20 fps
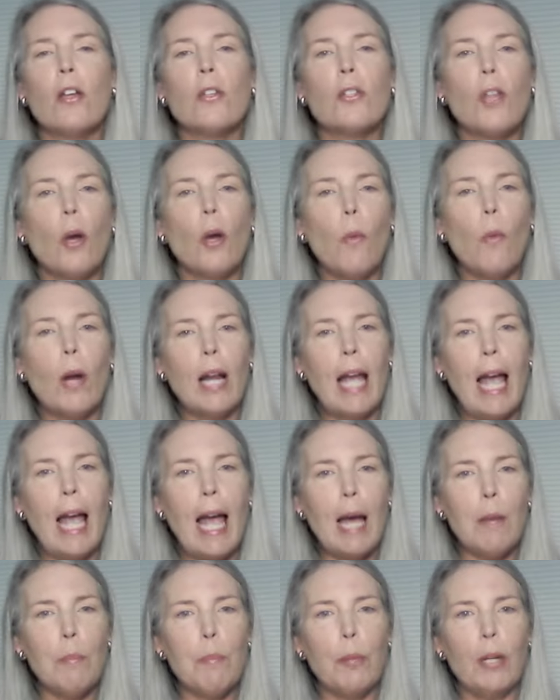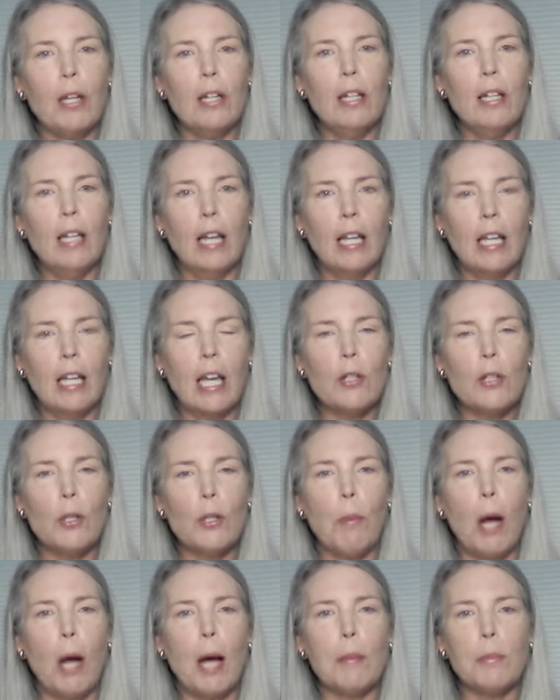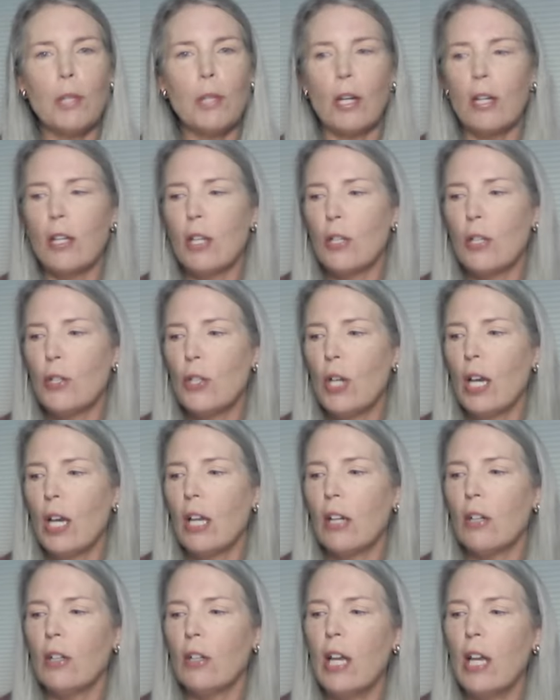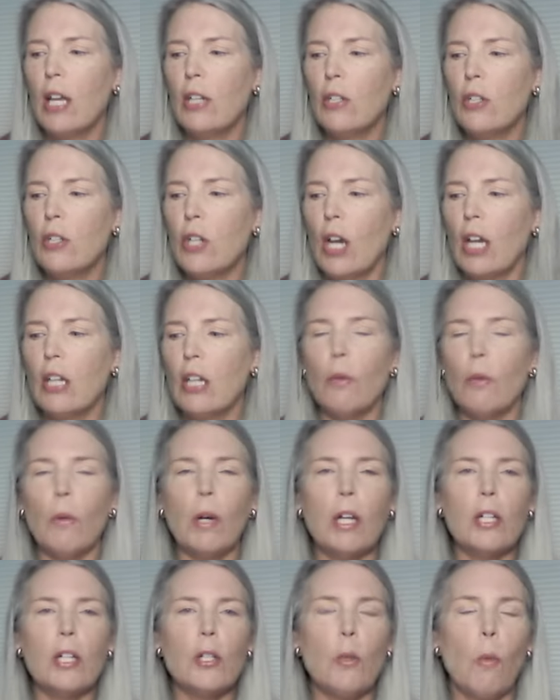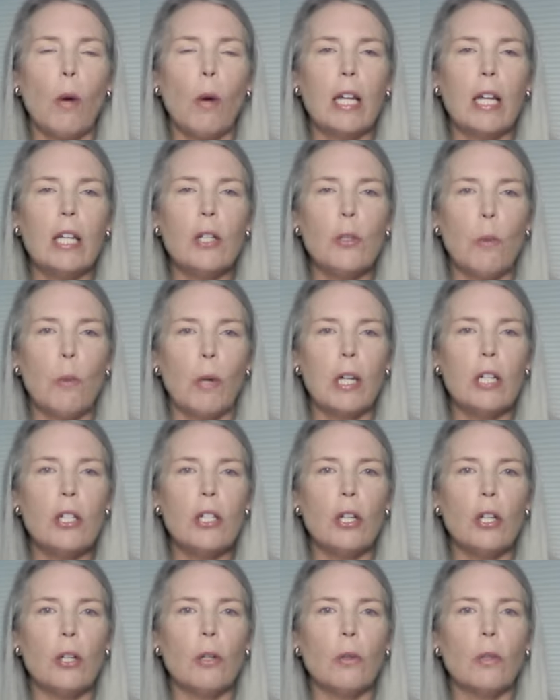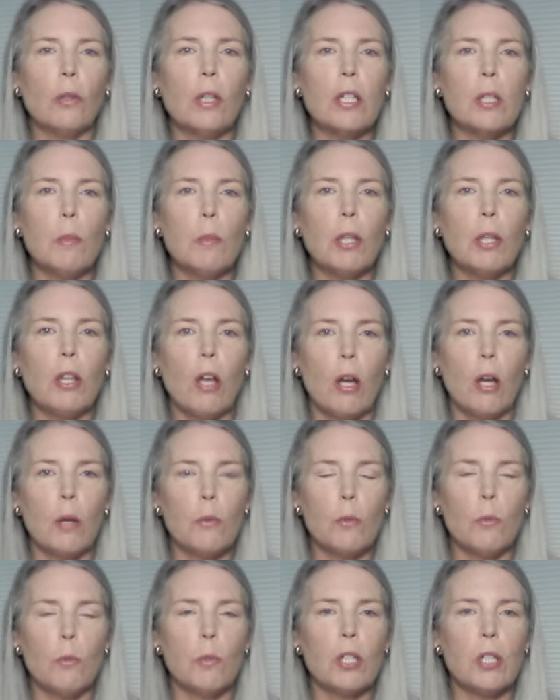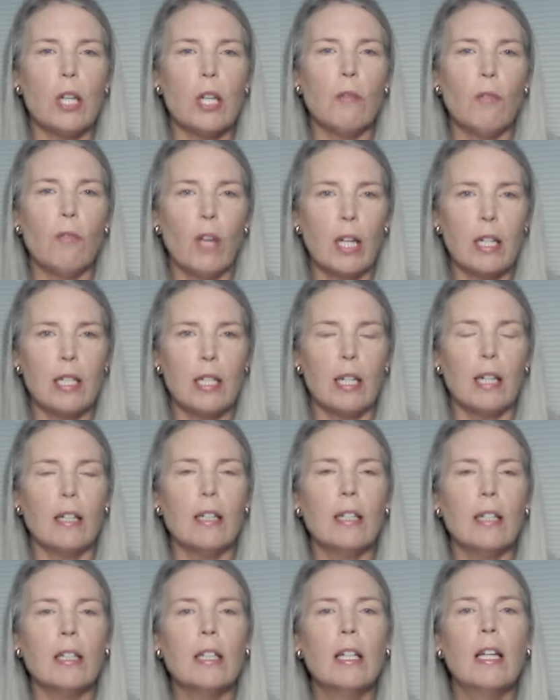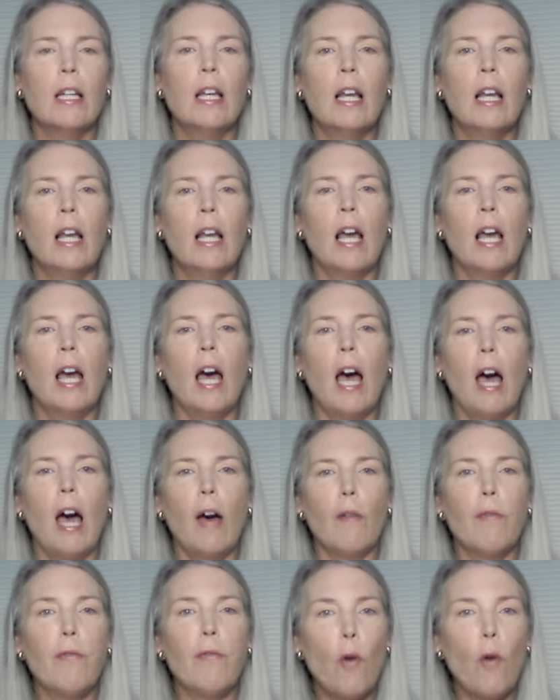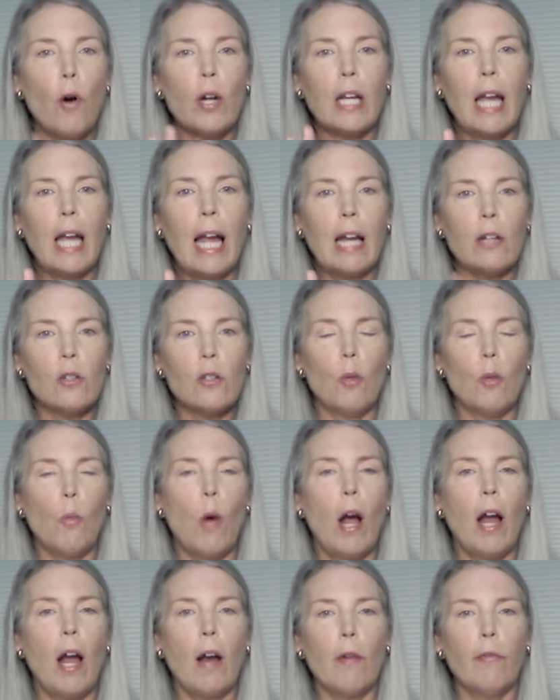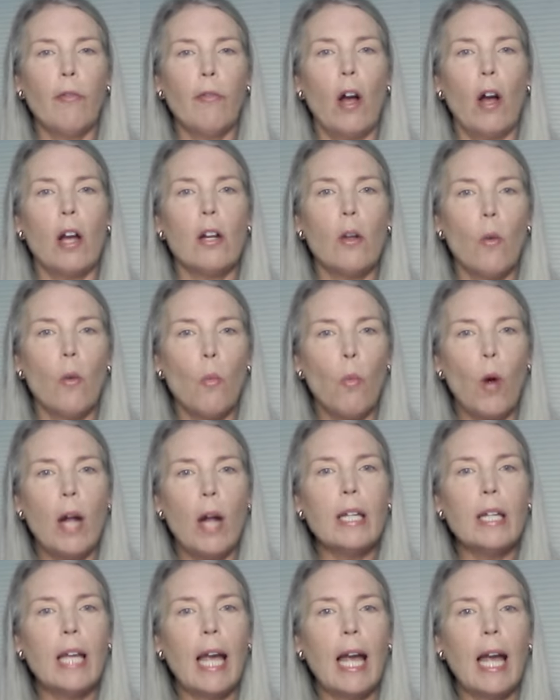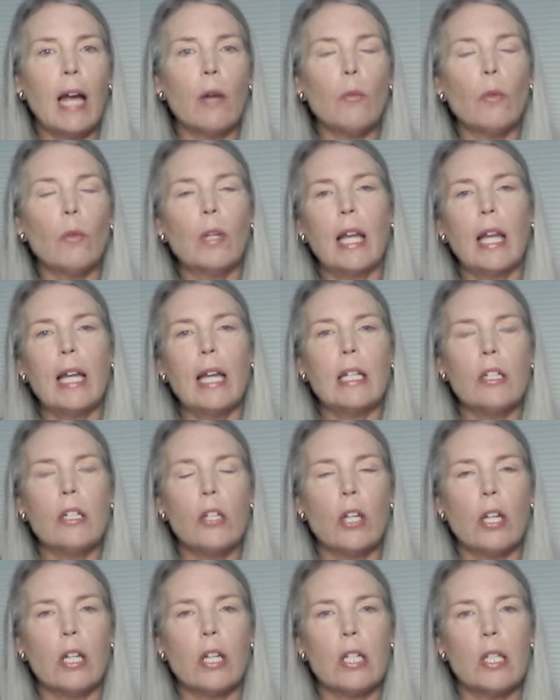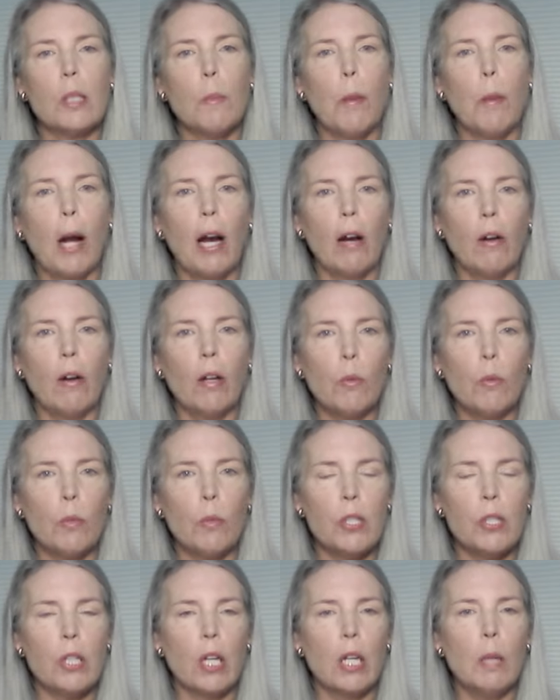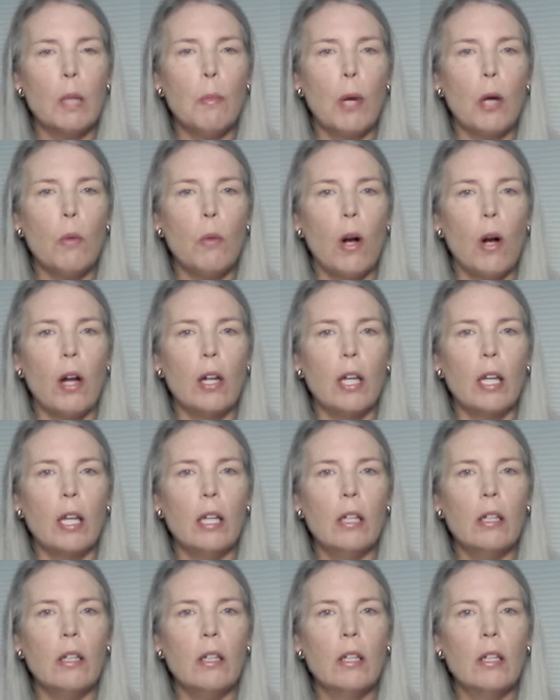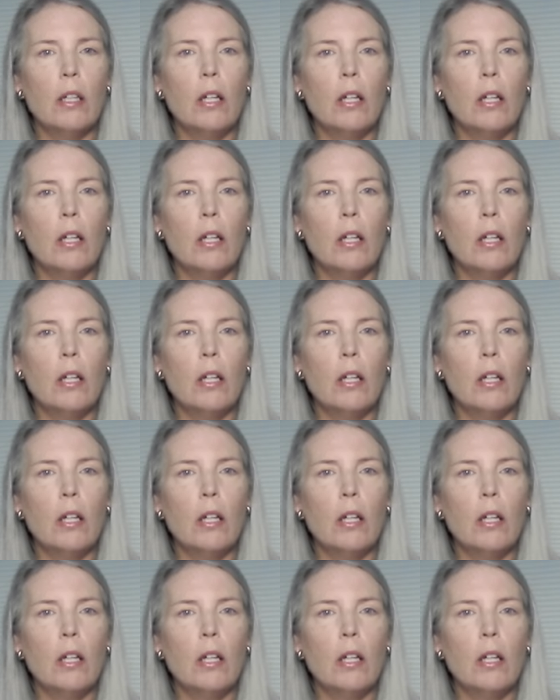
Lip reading: so what happened, in case you popped onto this channel, in January 2022, Elizabeth Holmes was convicted of 4 counts of wire fraud. 1 count relating to conspiring with Sunny Balwani,